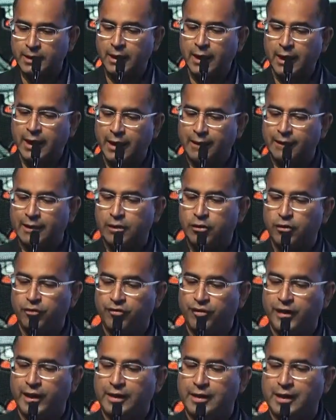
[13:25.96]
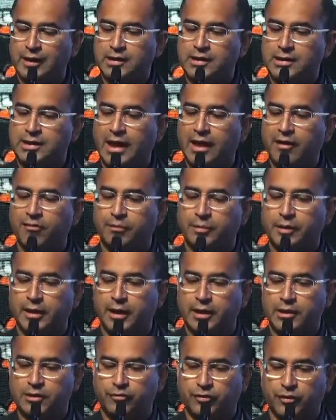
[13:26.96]
And then you find a safe
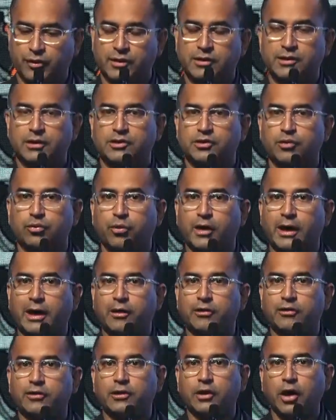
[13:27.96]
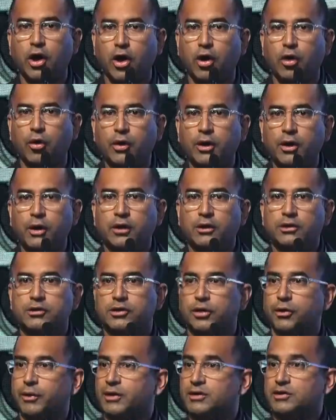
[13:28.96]
place for the distal wire to go so
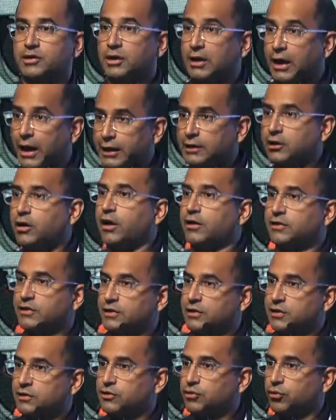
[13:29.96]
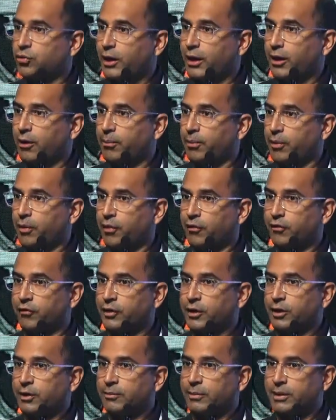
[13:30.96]
as to not cause a distal wire perf,
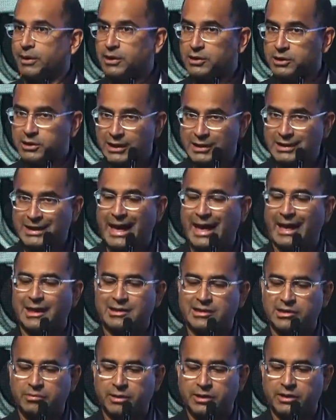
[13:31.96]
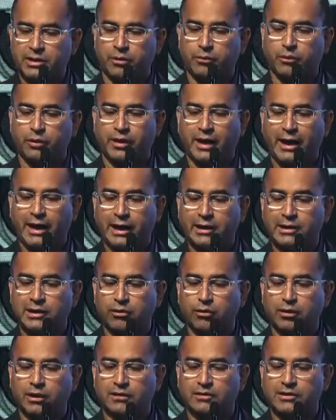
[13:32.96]
because this has to be done with high
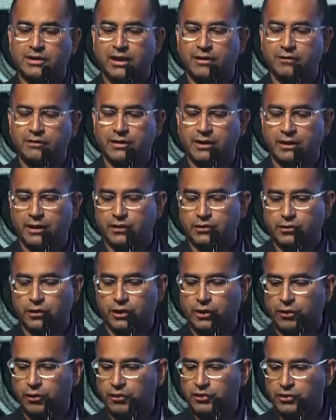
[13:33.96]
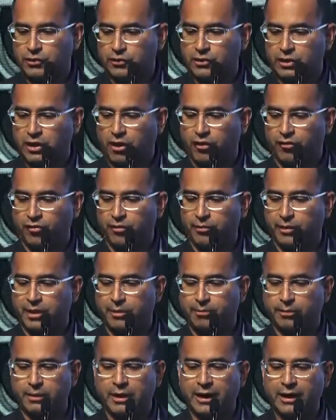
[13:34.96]
degree of safety. And so there's careful
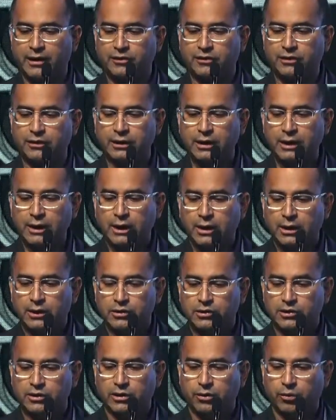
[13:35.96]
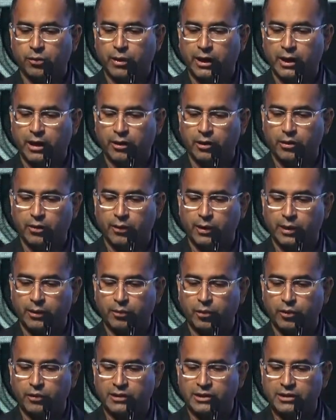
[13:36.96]
manipulation. You see the wire going more
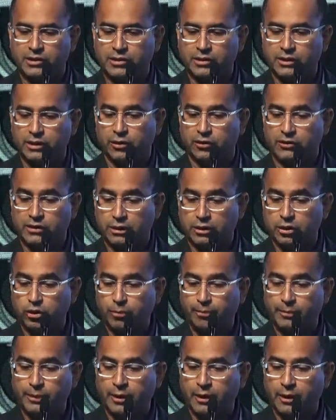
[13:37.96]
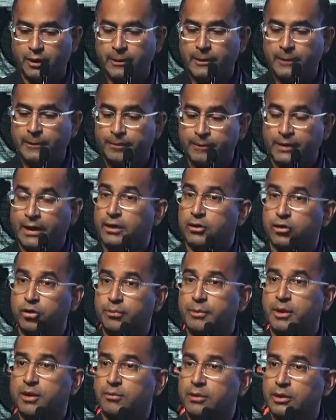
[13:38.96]
distally. There's a loop there. That loop
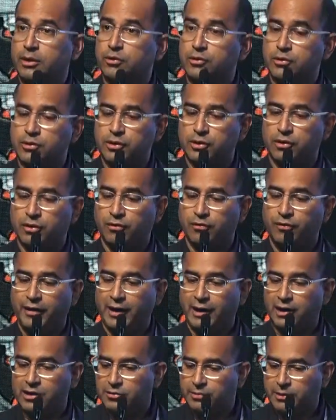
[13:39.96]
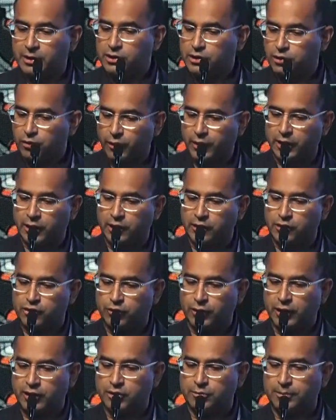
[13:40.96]
can be used to your advantage, but it's going in a
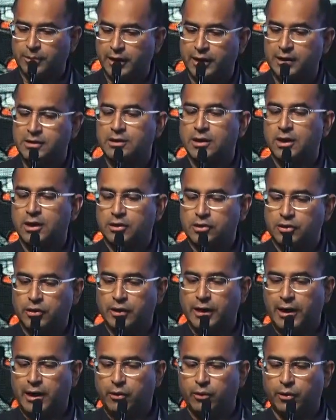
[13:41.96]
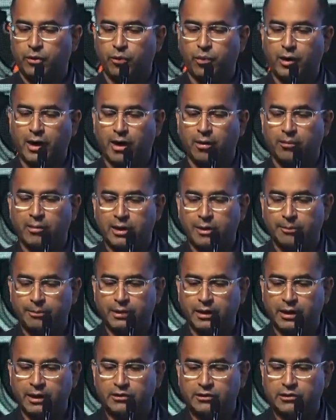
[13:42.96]
strange place. So now with wire
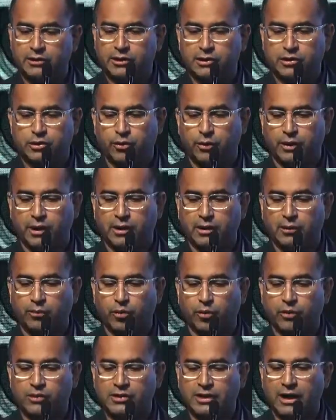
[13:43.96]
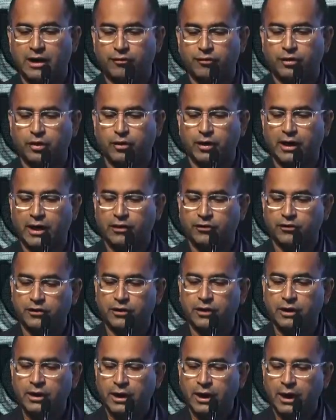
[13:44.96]
manipulation, it's going in a more safe location.
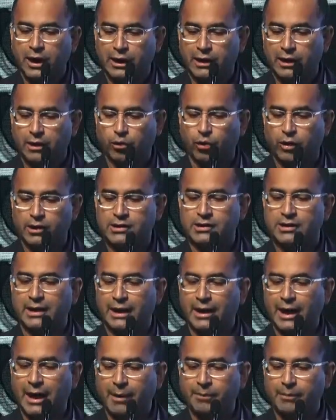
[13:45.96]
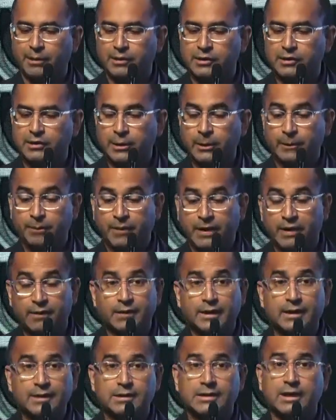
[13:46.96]
And then once that happens, in
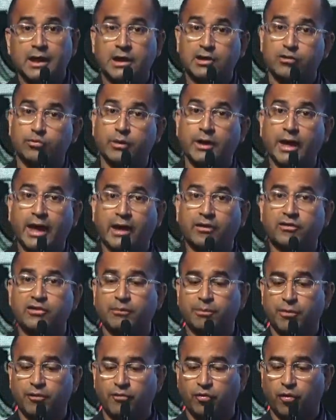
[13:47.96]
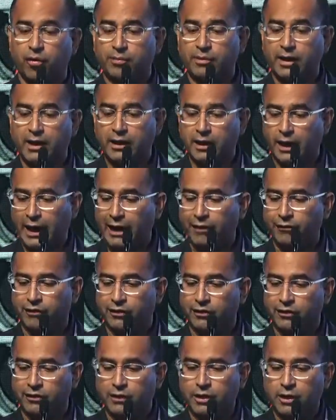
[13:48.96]
this case, we actually performed
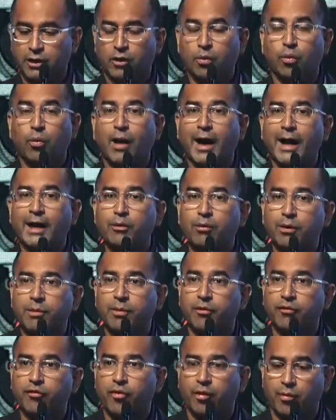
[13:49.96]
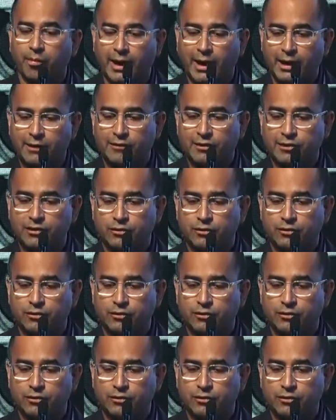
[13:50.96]
IVUS. Why did we perform IVUS?